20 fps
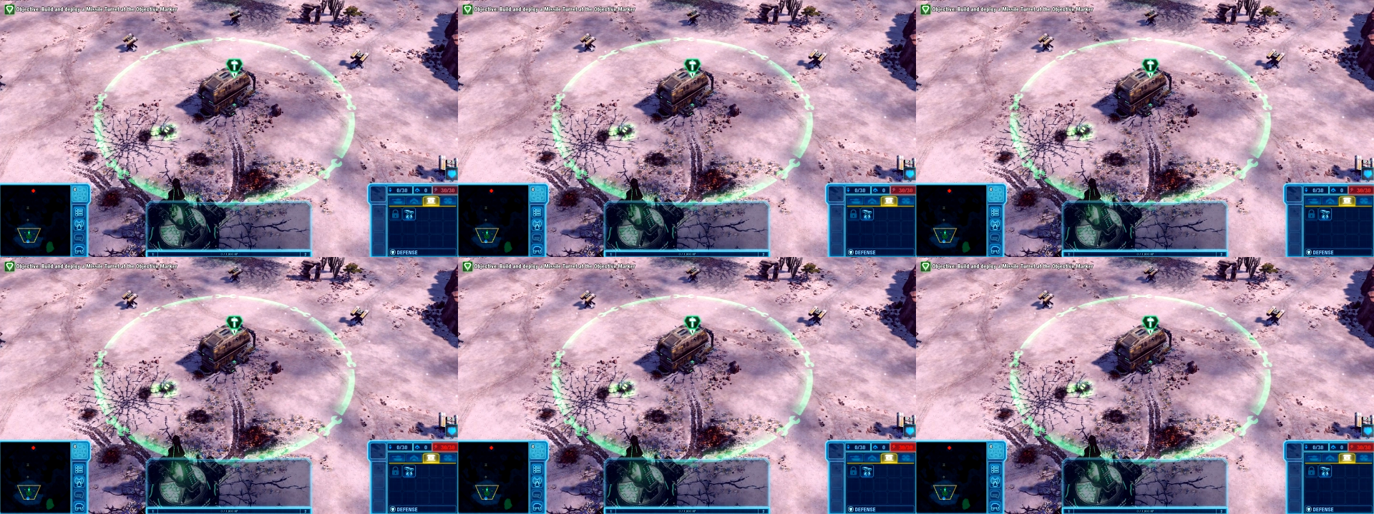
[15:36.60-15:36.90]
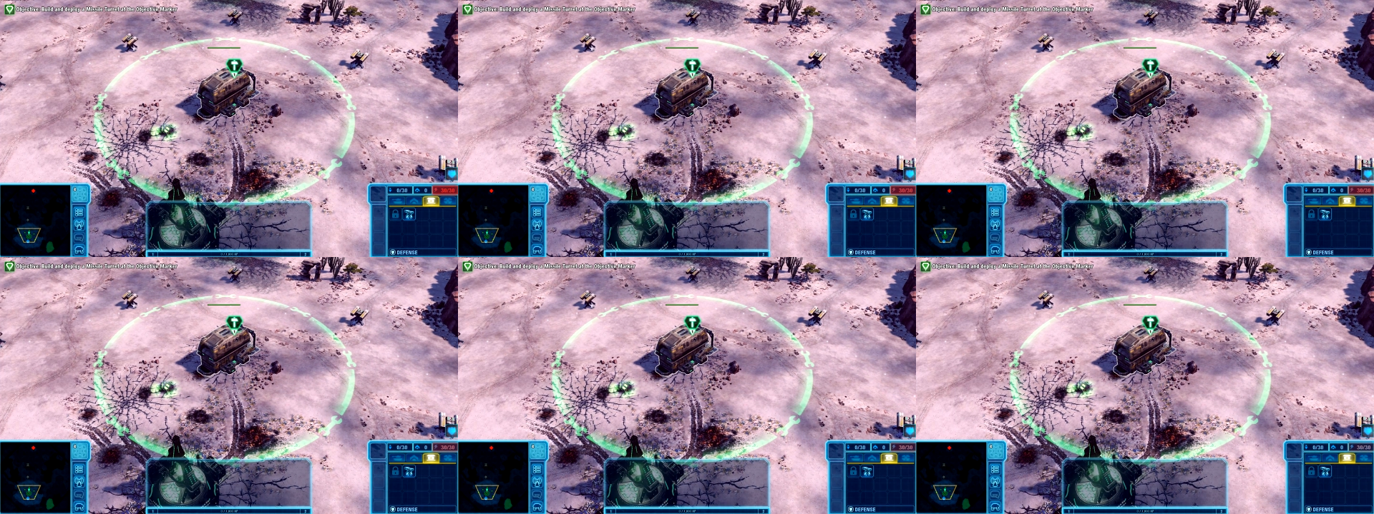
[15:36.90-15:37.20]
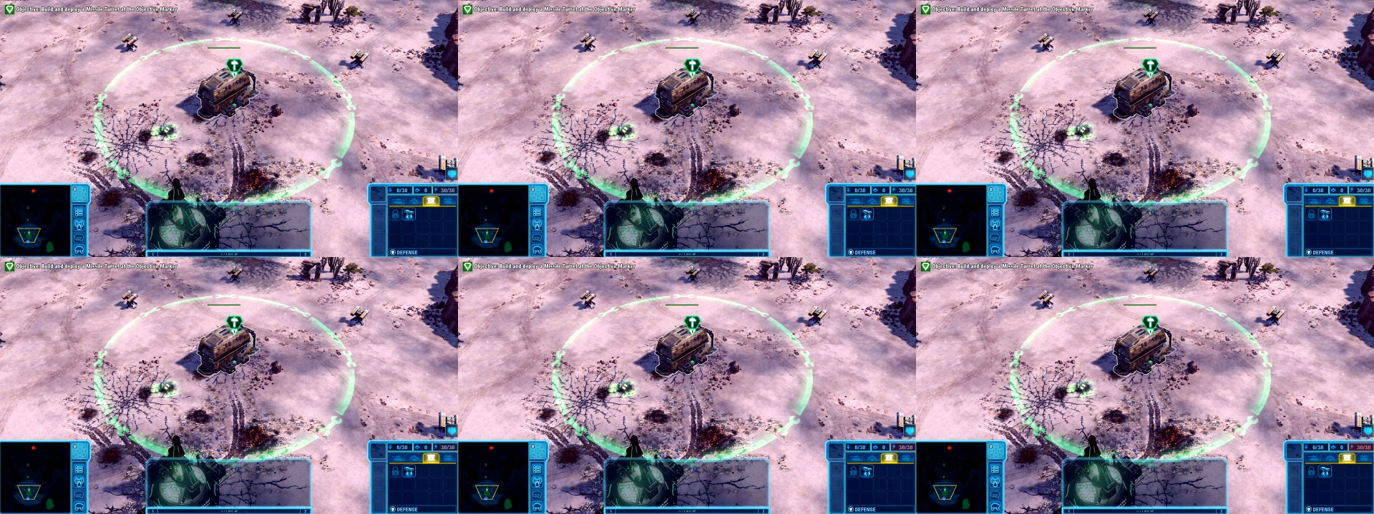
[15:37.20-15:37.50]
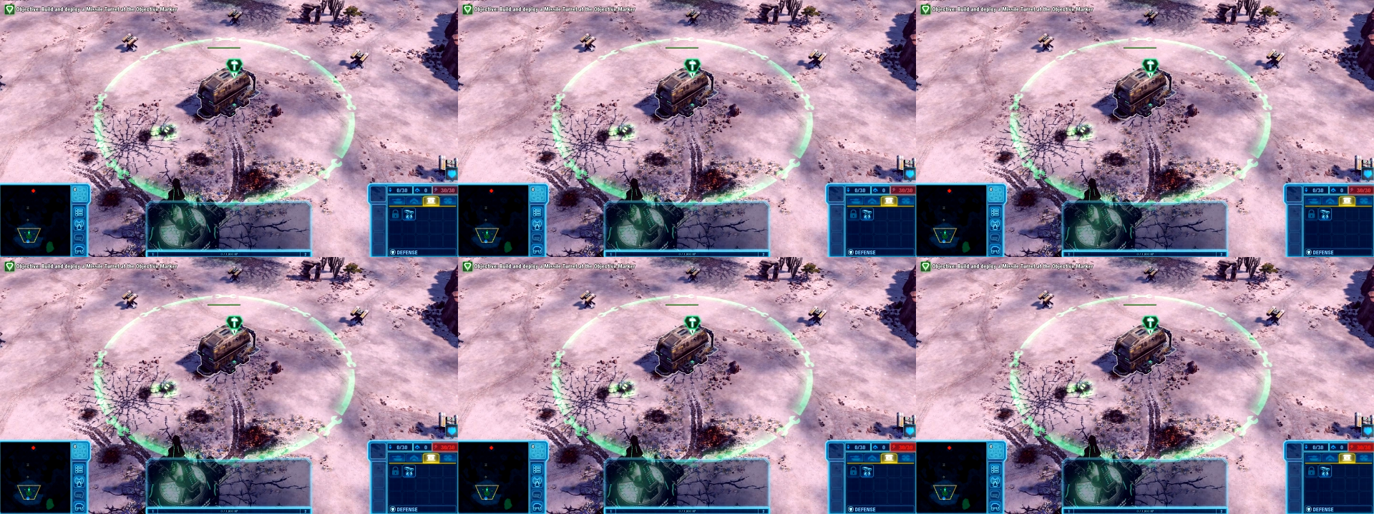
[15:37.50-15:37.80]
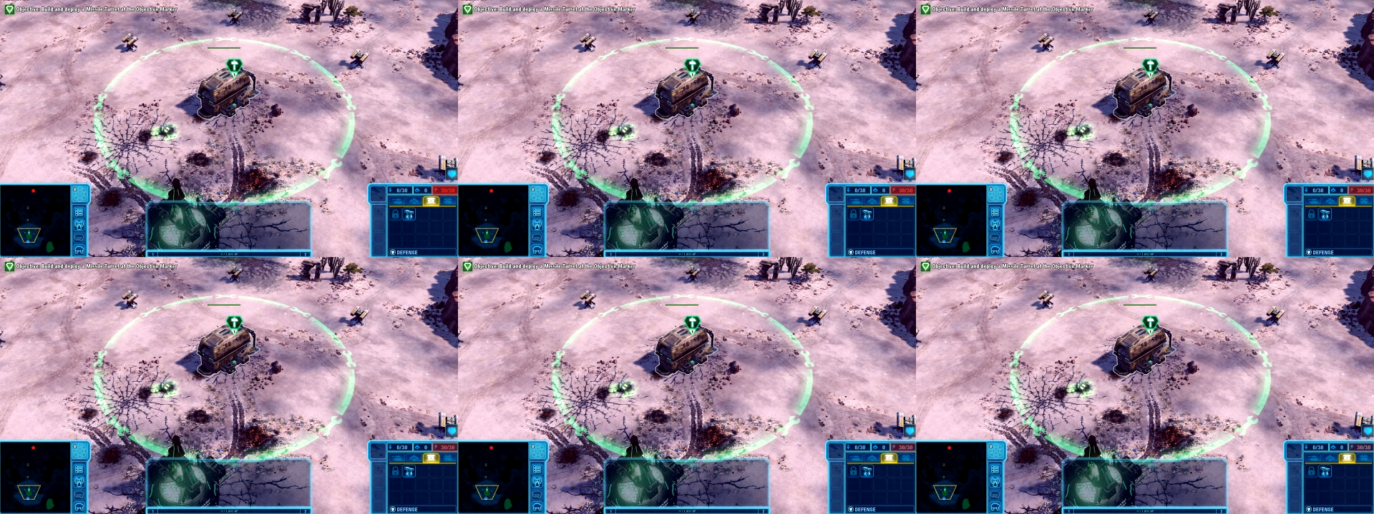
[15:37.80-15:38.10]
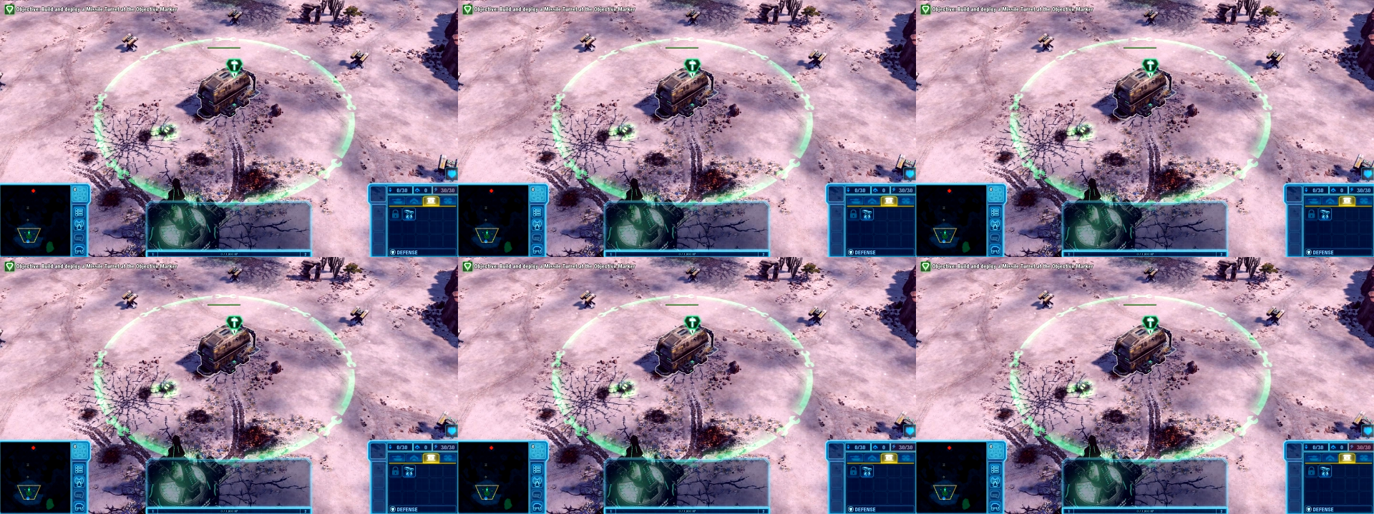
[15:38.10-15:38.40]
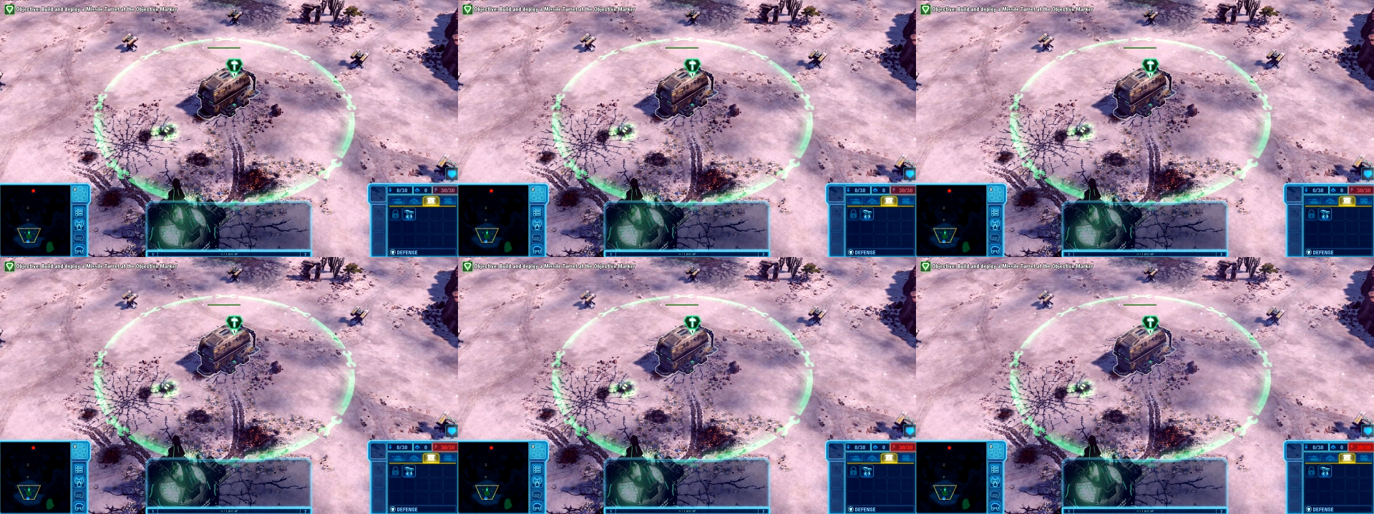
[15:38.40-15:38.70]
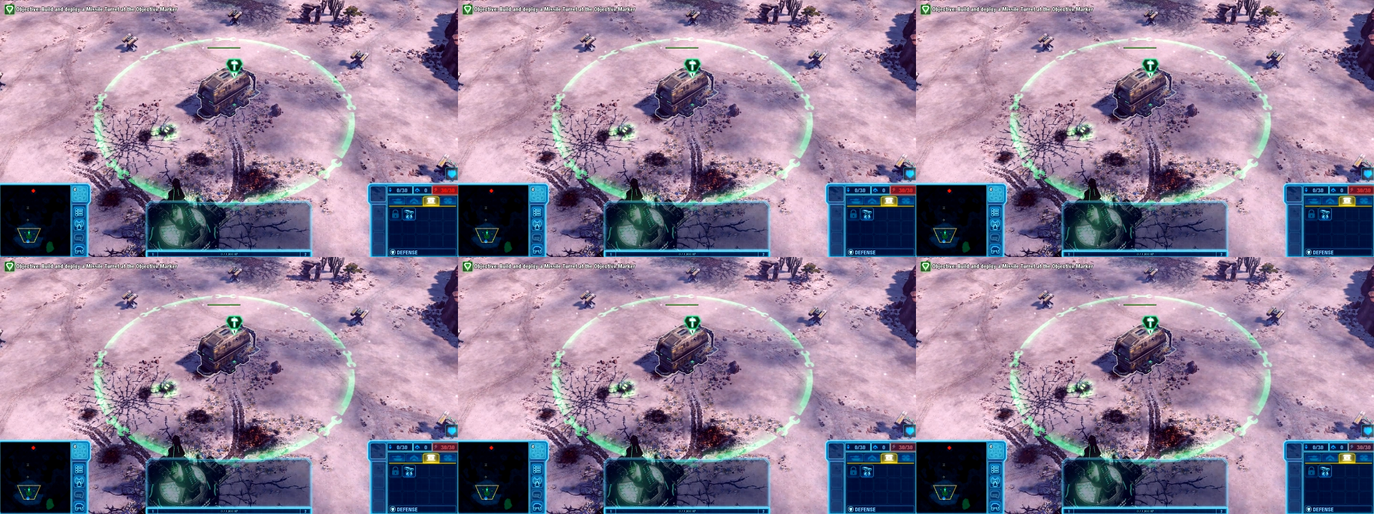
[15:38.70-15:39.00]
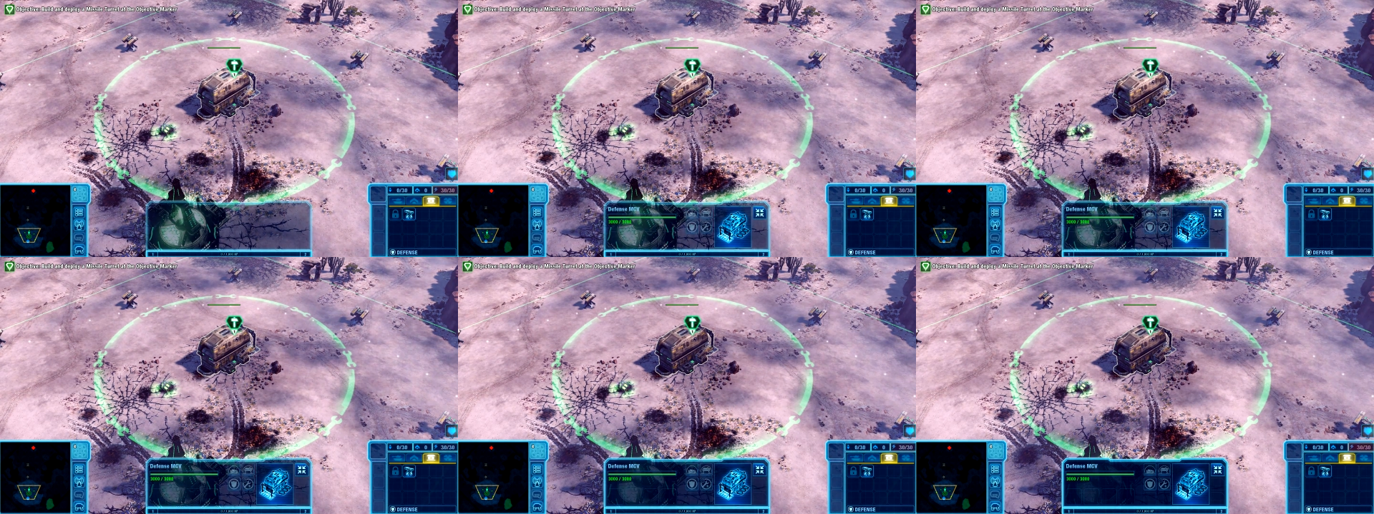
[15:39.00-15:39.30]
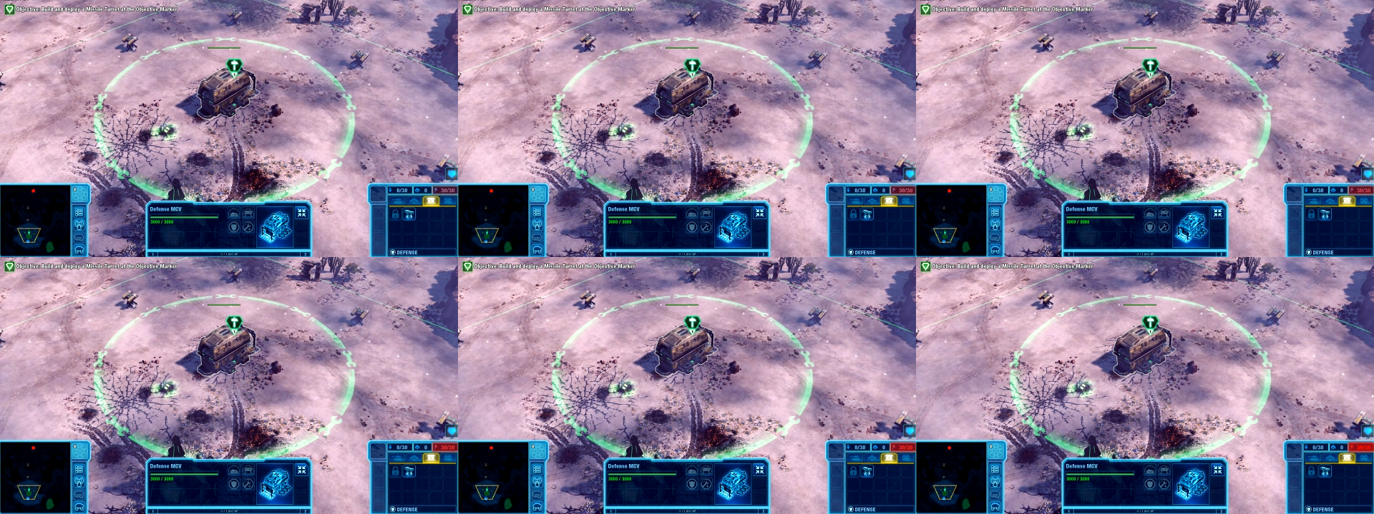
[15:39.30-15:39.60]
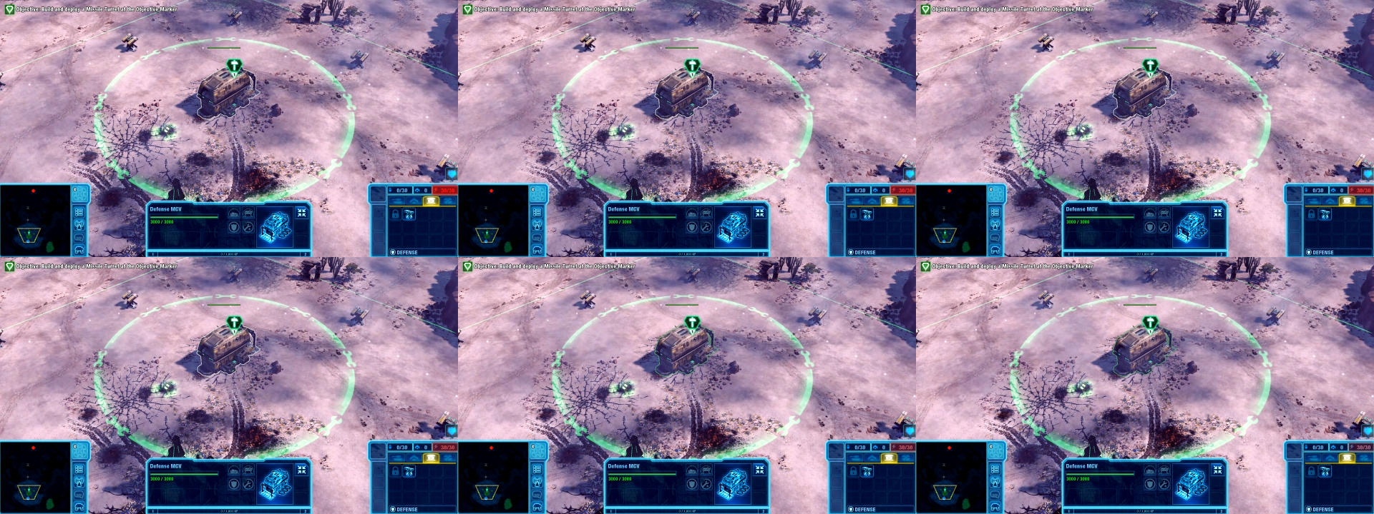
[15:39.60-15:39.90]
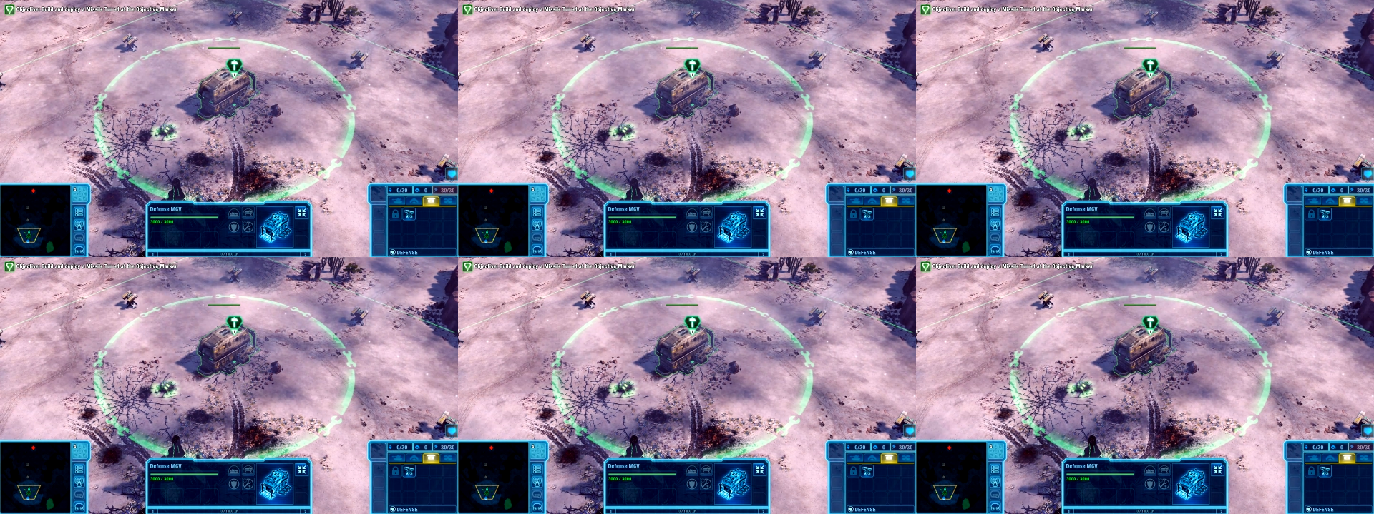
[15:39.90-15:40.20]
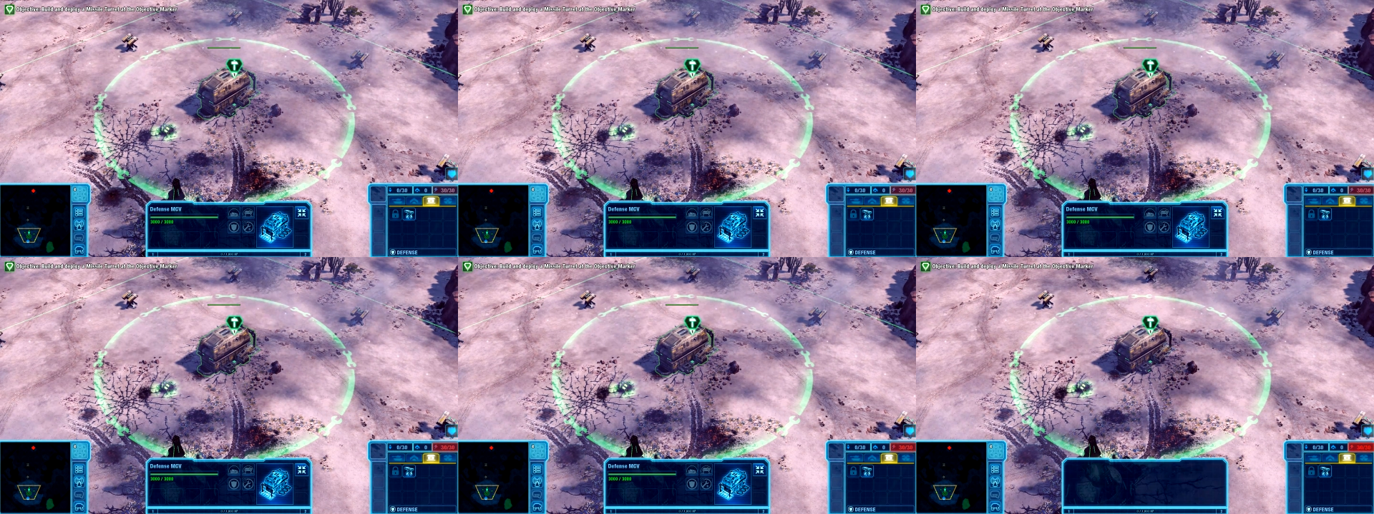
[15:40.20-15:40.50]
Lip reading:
Nobody's mouth can be seen.